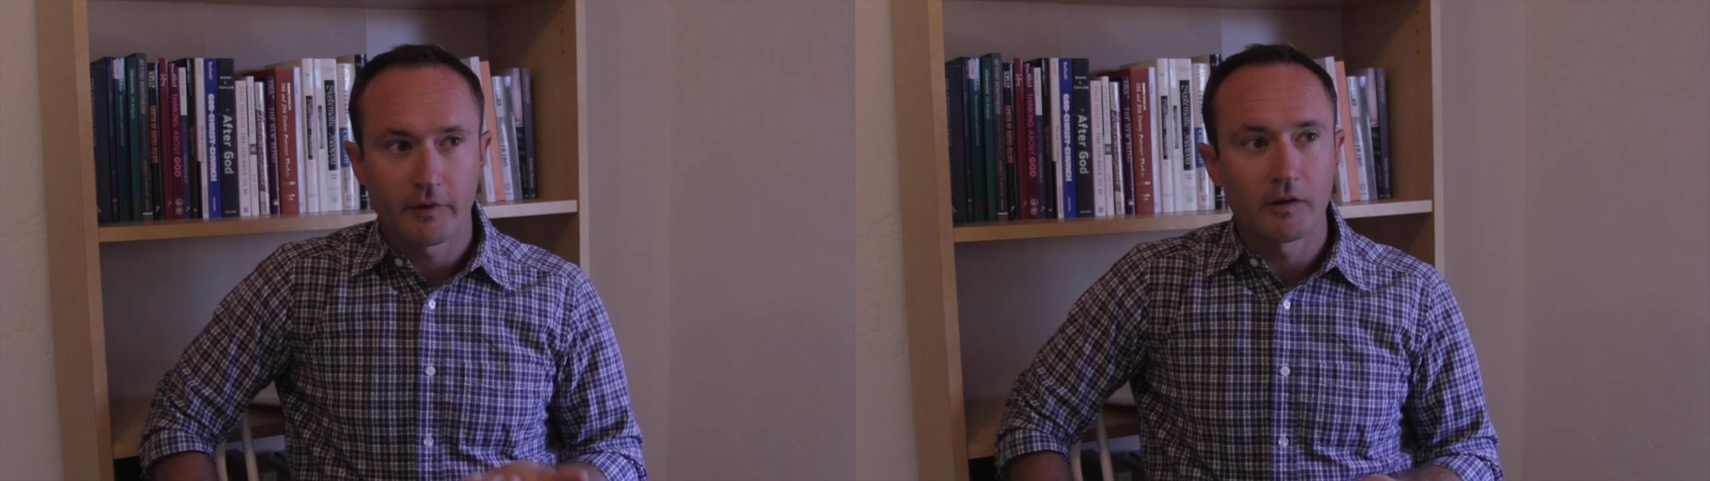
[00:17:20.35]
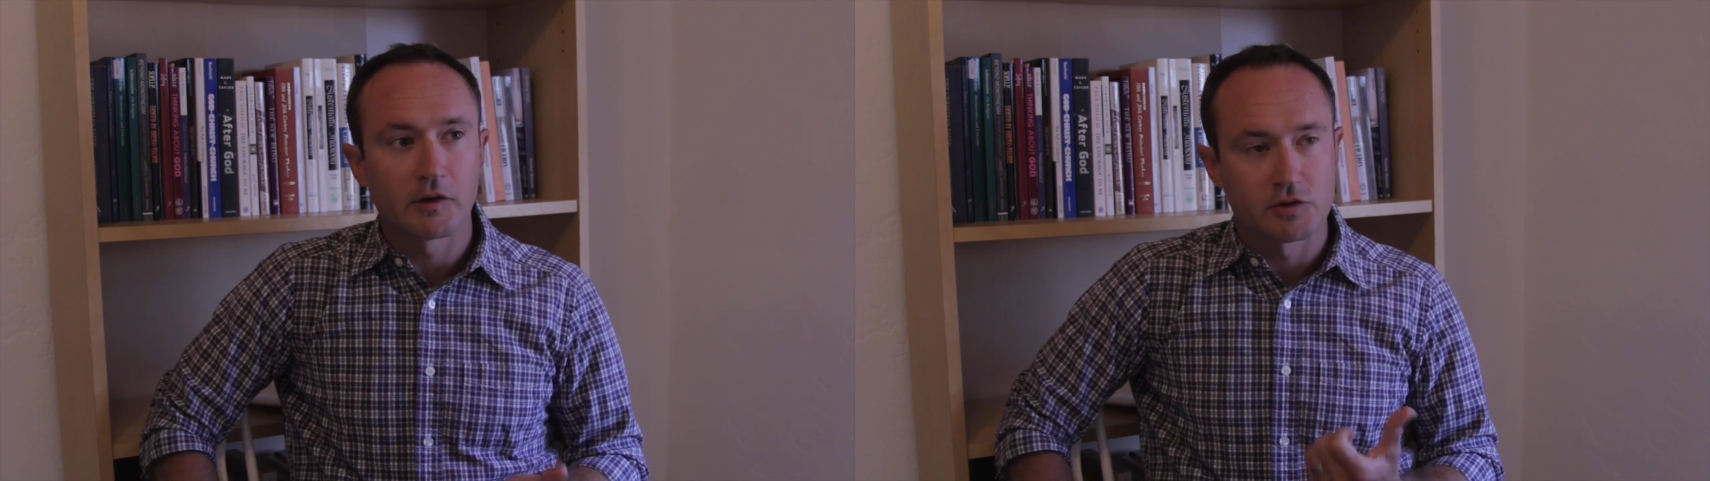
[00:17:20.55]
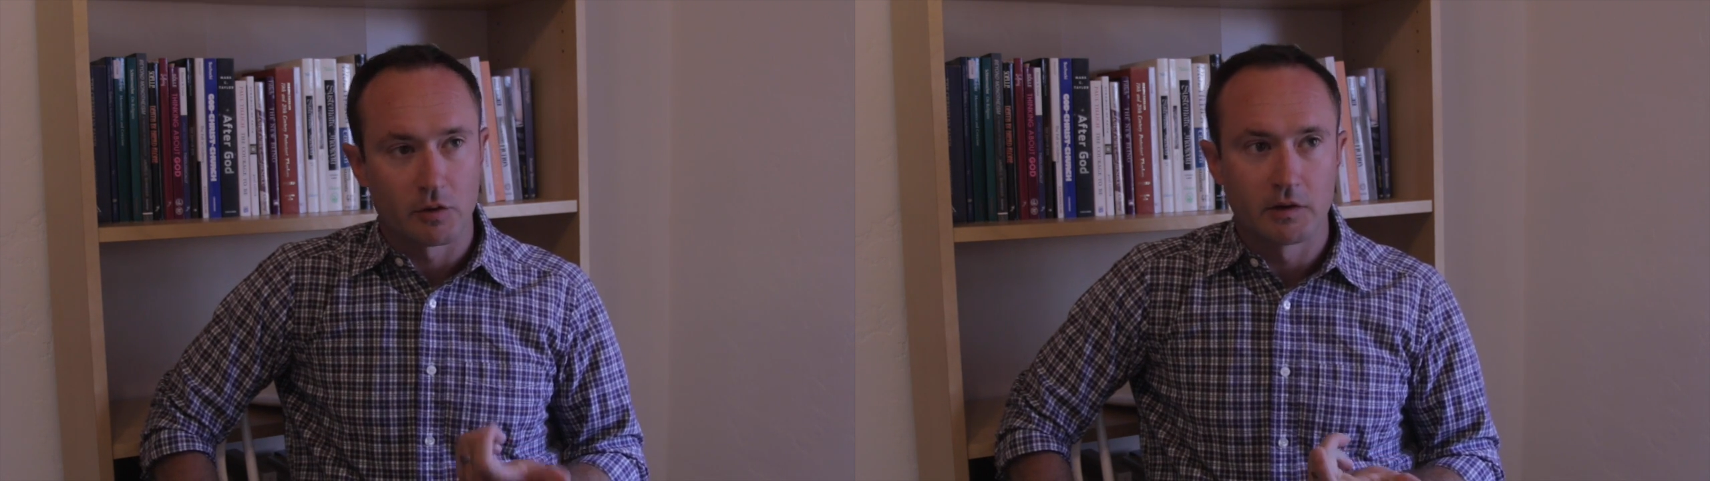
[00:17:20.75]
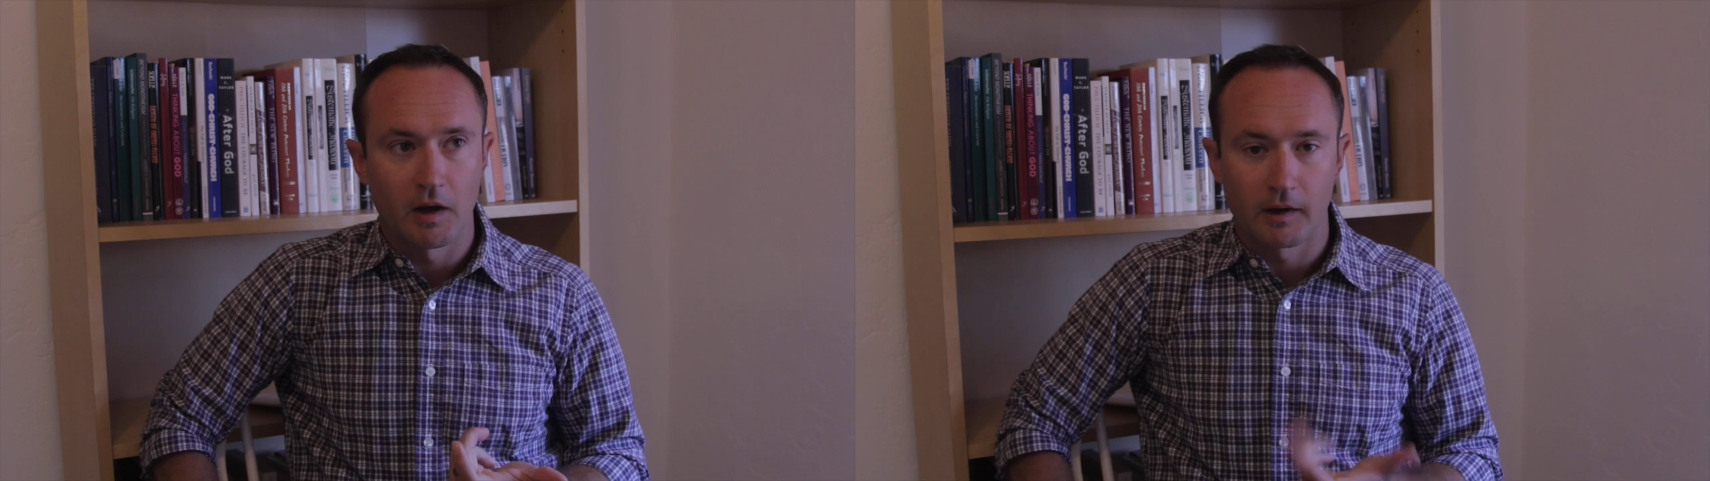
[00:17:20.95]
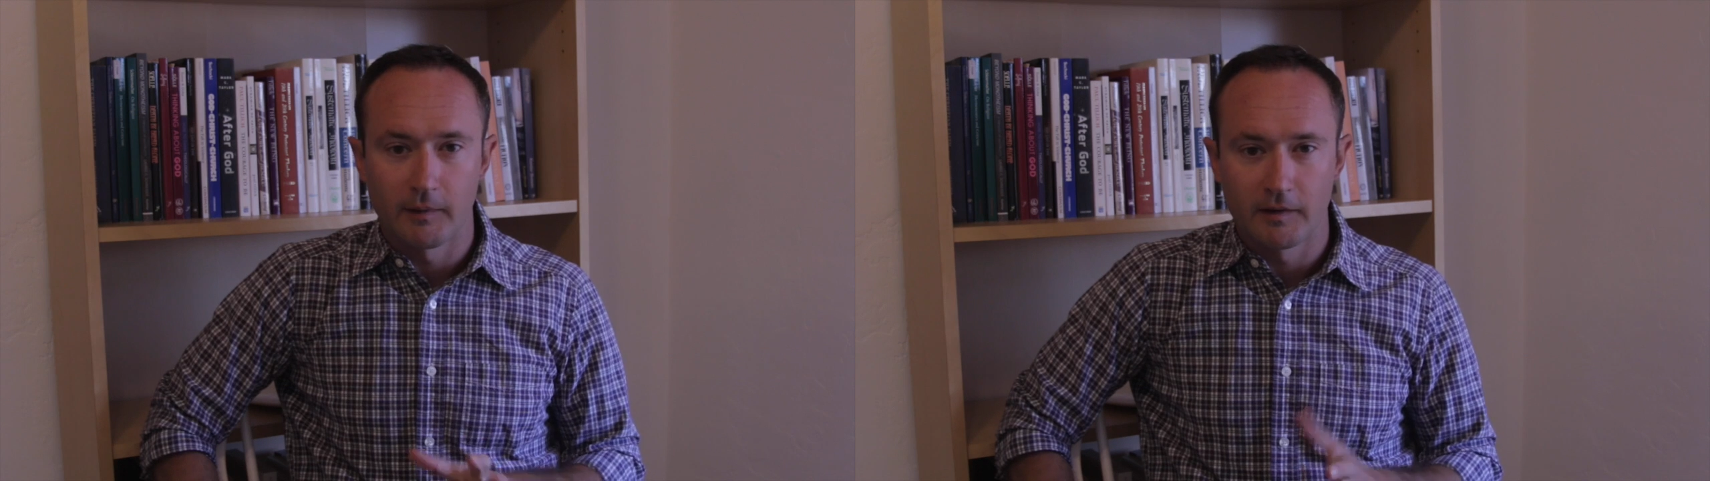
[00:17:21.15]
fairly short
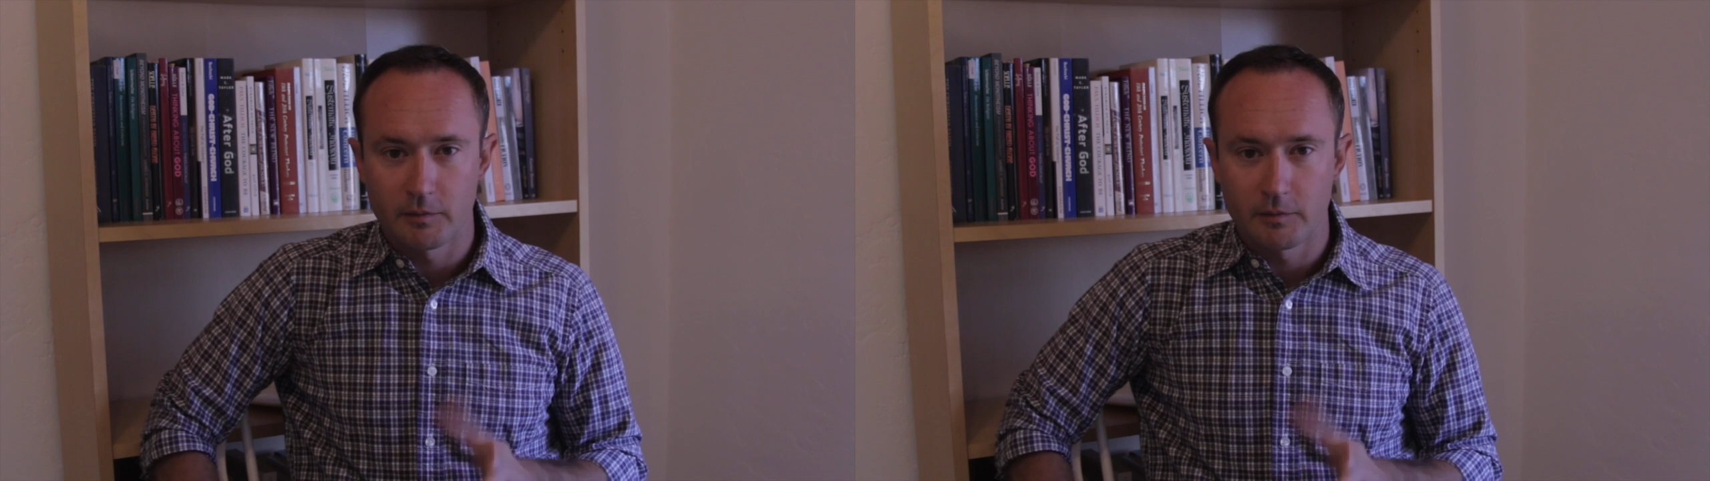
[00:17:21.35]
document,